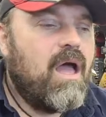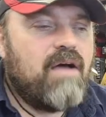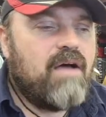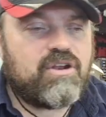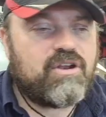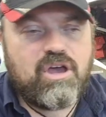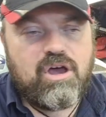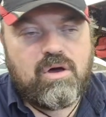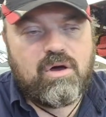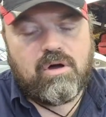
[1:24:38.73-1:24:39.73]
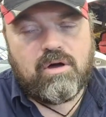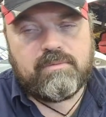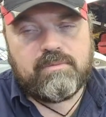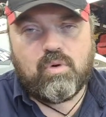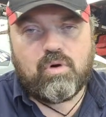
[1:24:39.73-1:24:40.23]
Got to go up
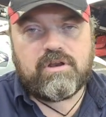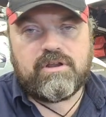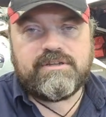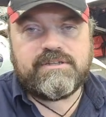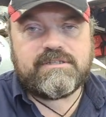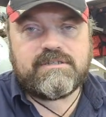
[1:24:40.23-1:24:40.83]
to Auckland